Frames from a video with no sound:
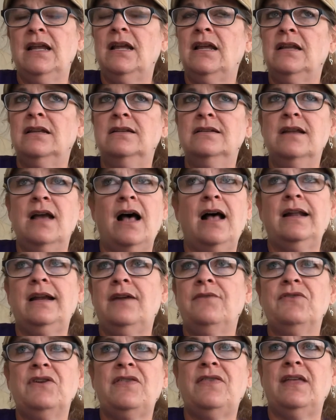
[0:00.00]
Not
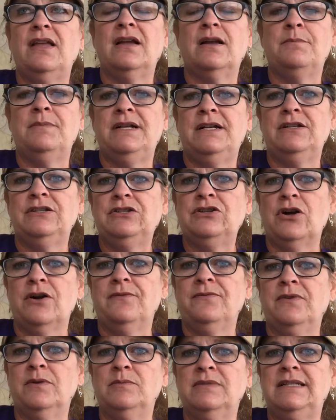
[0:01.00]
everything I'm going to
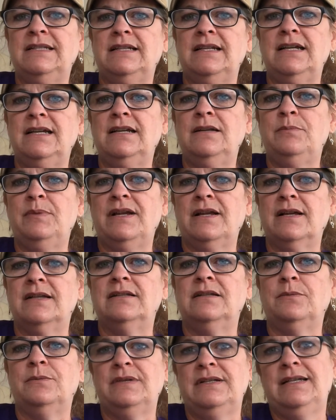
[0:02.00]
start from seed
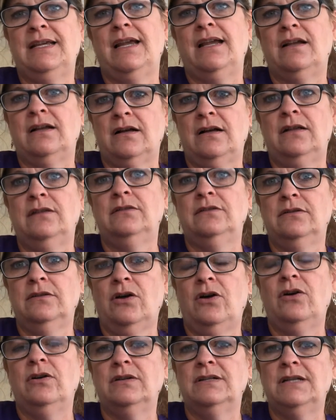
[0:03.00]
because it would take a
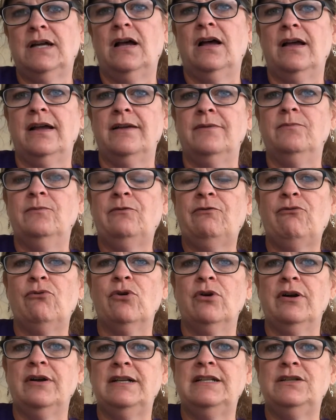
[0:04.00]
long time
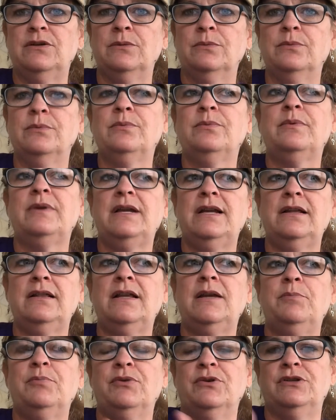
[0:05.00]
for it to
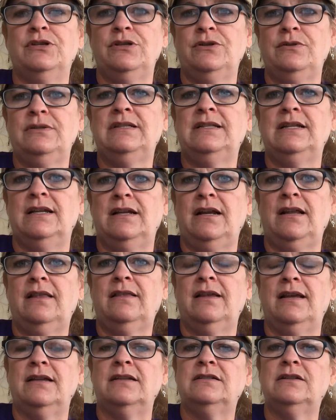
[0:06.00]
really produce anything.